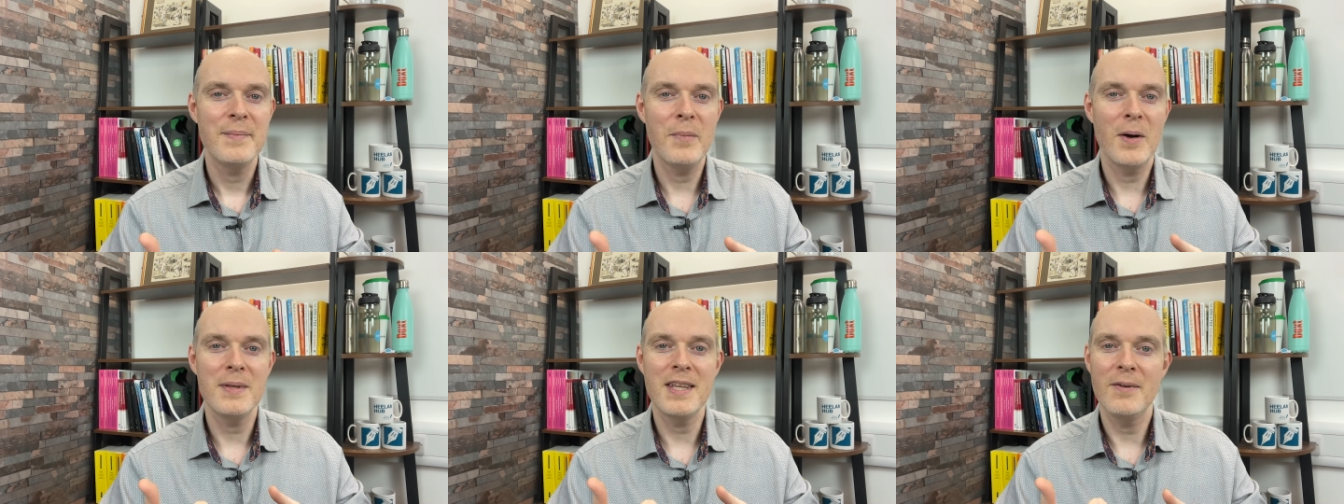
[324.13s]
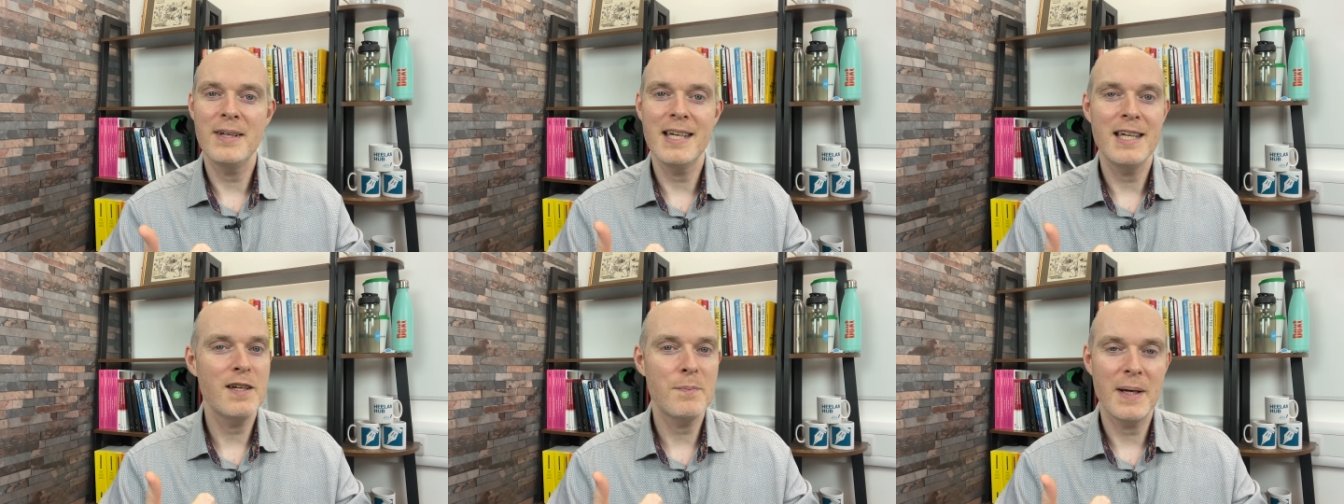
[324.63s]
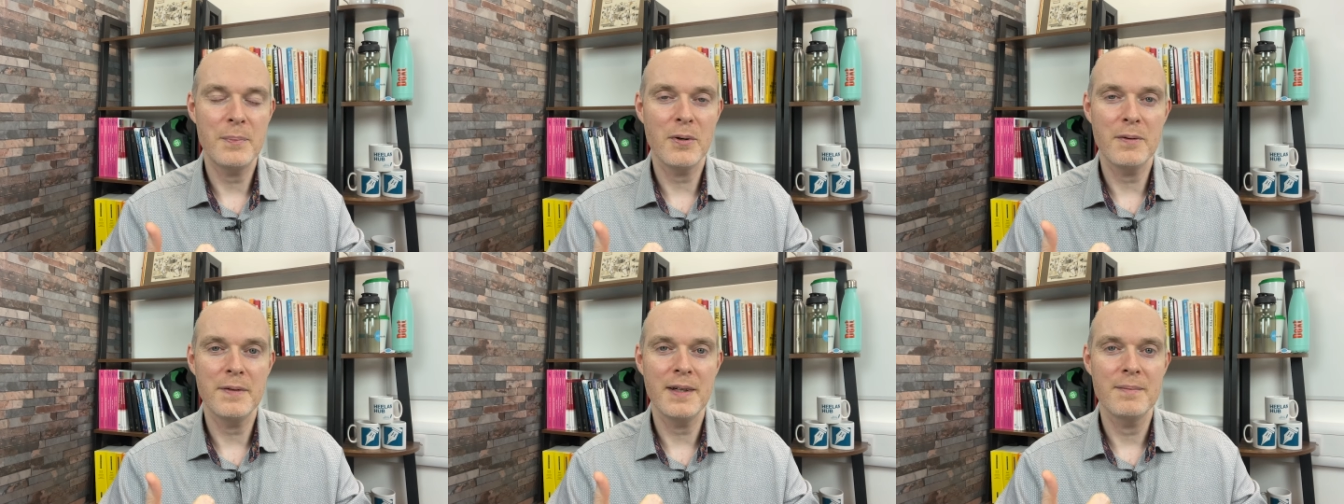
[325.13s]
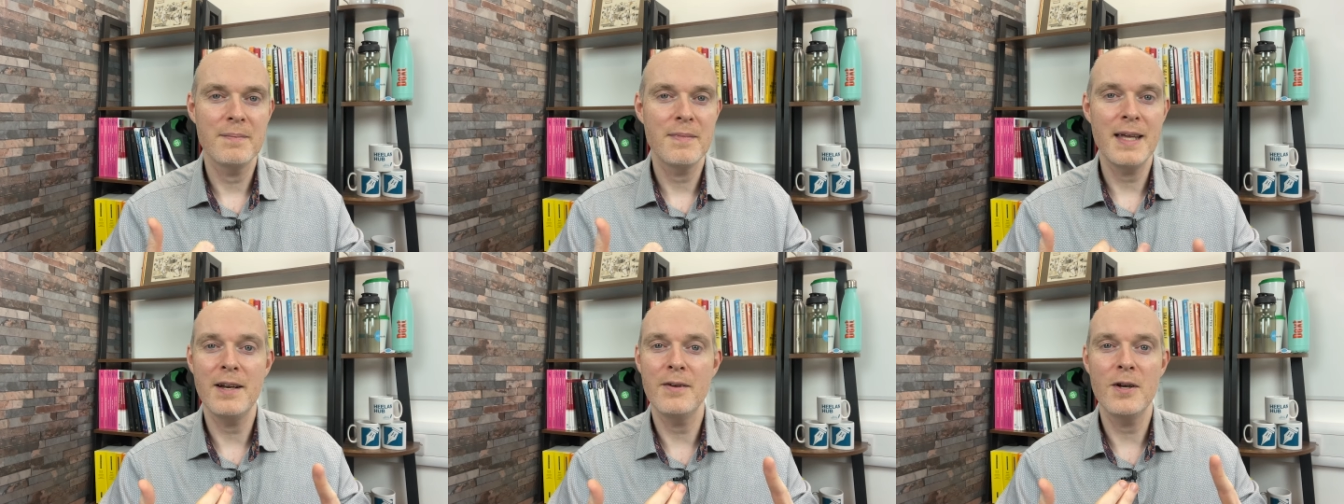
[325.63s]
might be the only year you've made profit
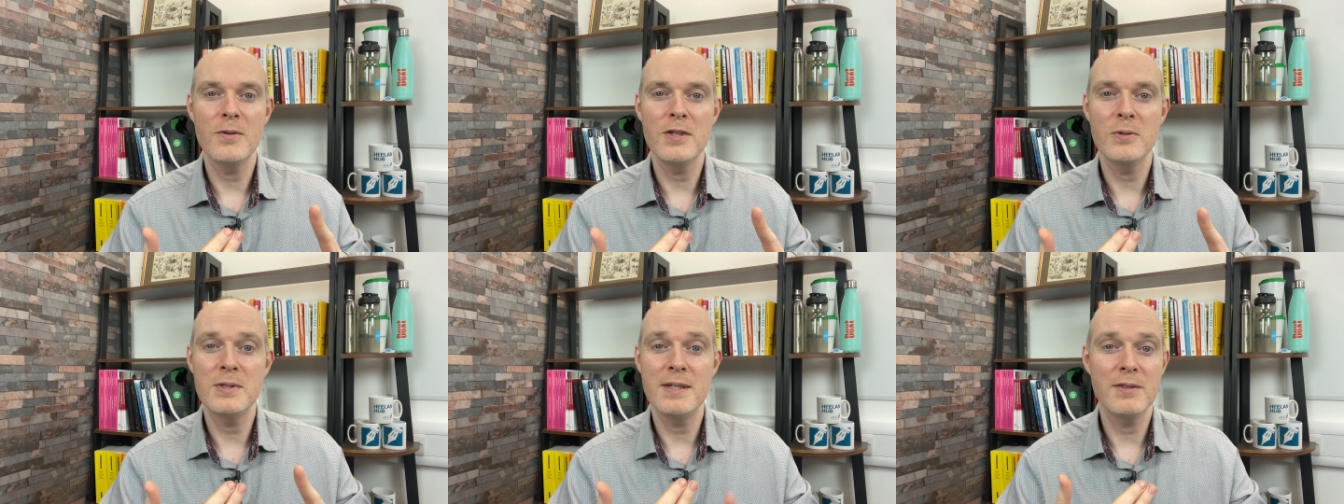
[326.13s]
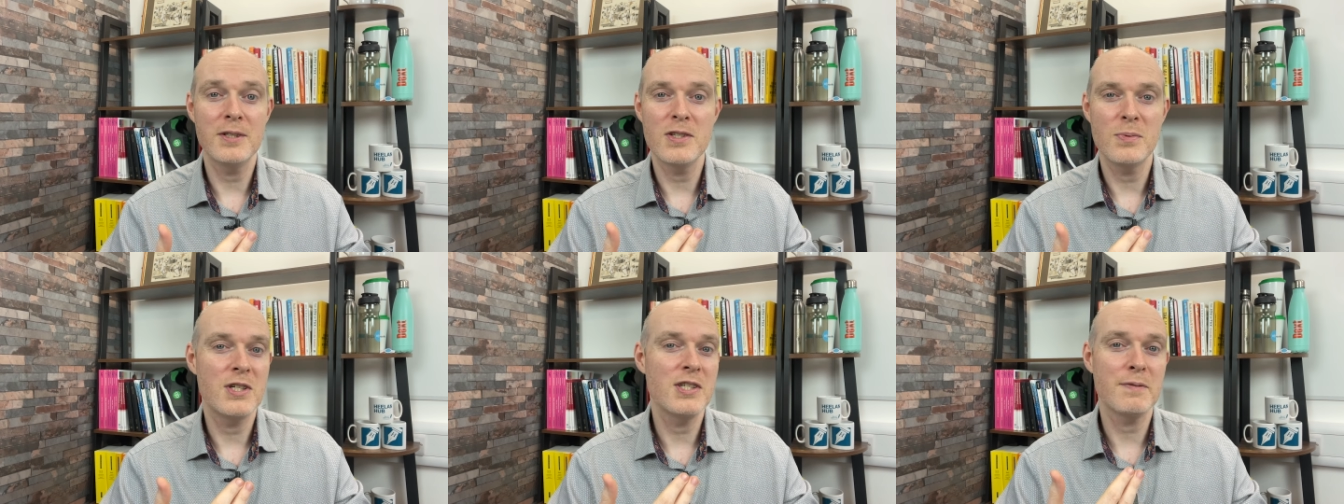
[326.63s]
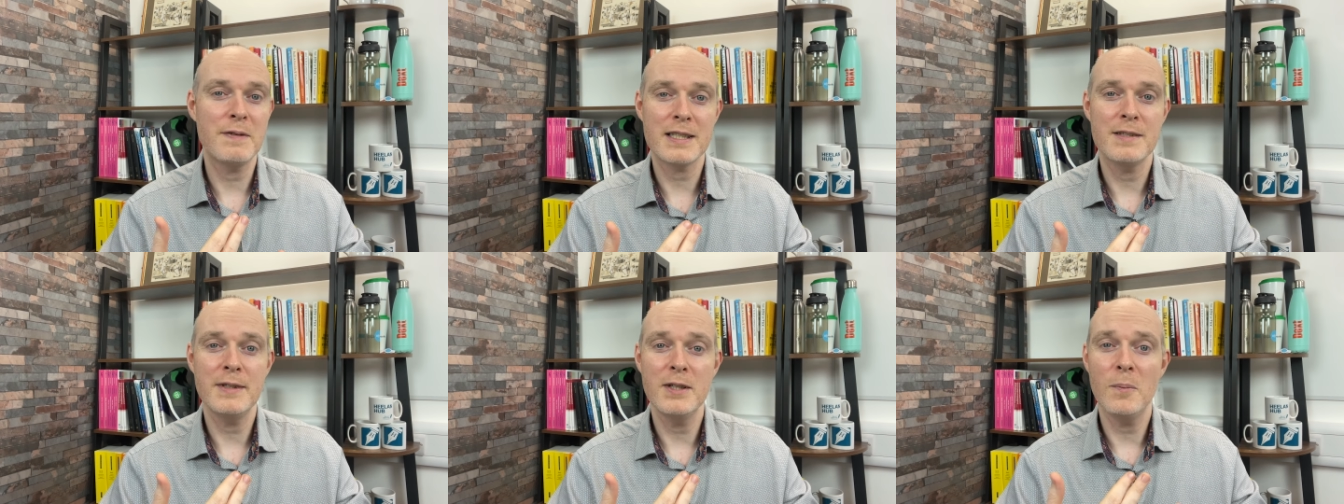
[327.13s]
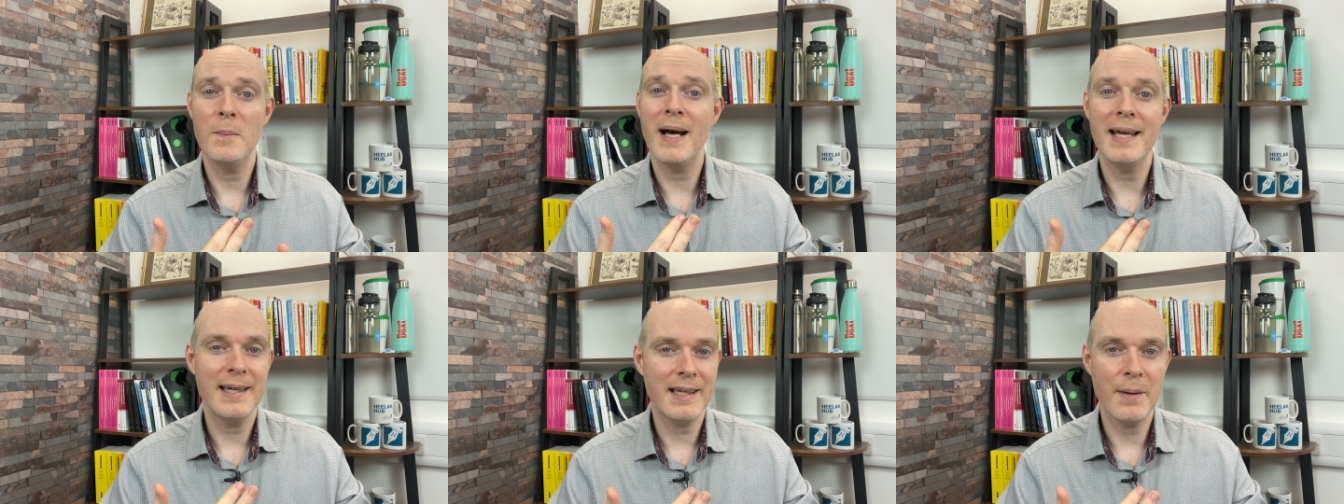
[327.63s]
they don't know that your dividends, which is effectively your
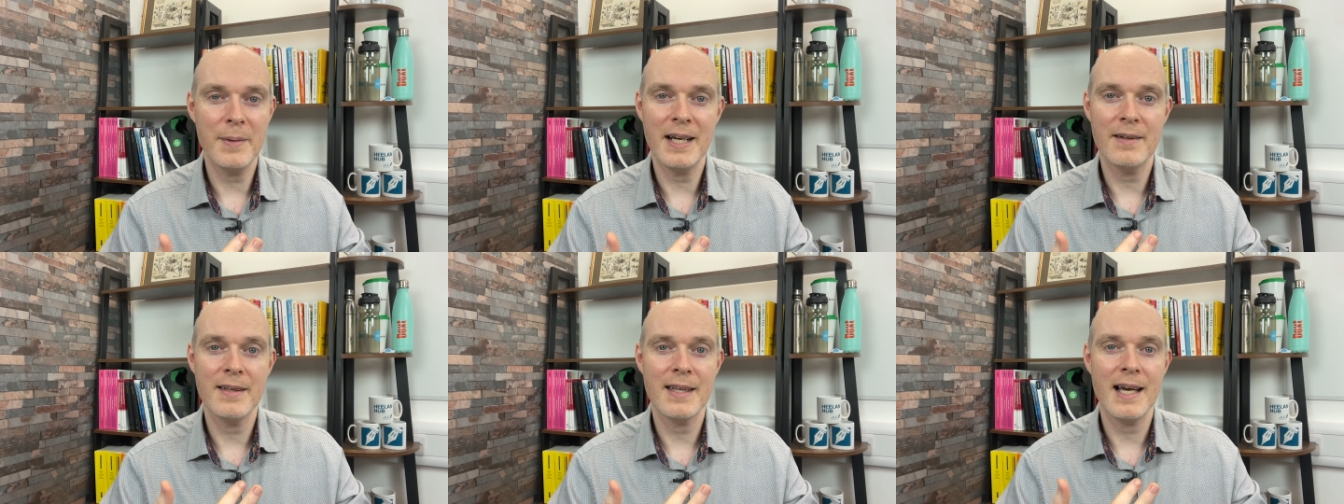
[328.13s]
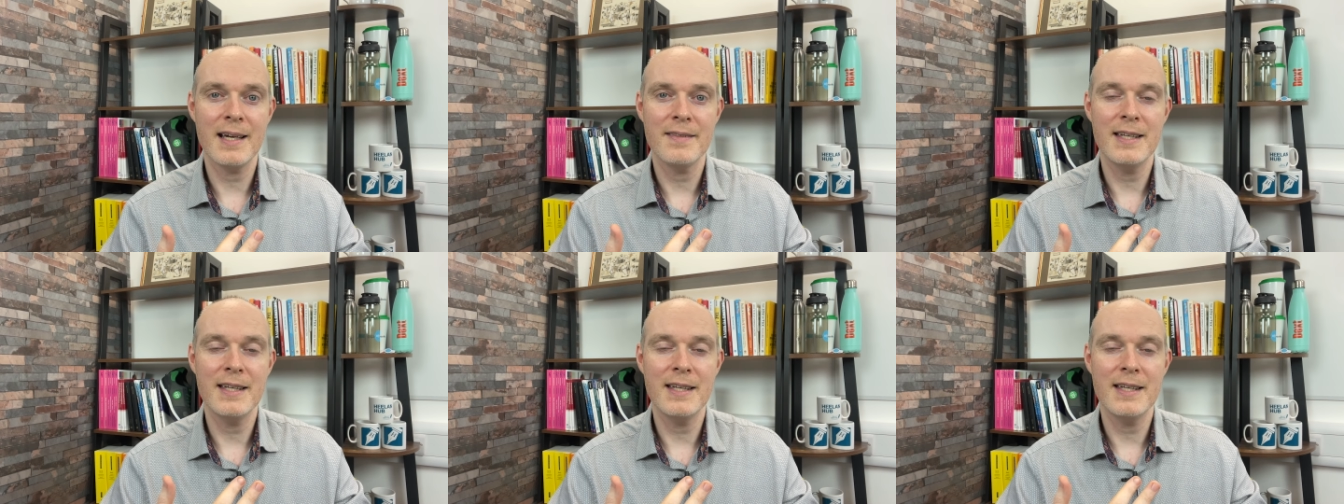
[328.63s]
pay, are coming out of that.